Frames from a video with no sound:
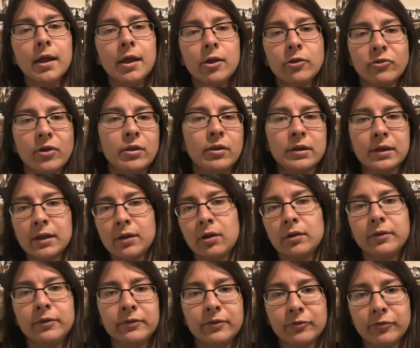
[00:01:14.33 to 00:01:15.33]
So I looked at all
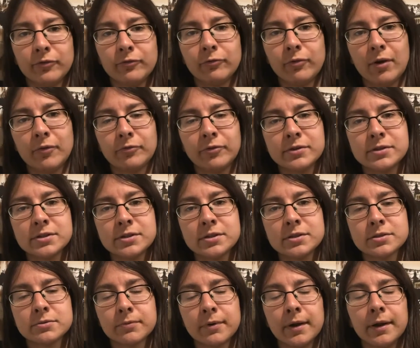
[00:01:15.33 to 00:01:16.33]
these different
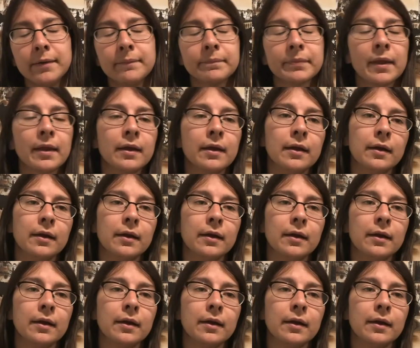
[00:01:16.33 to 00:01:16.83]
references, right?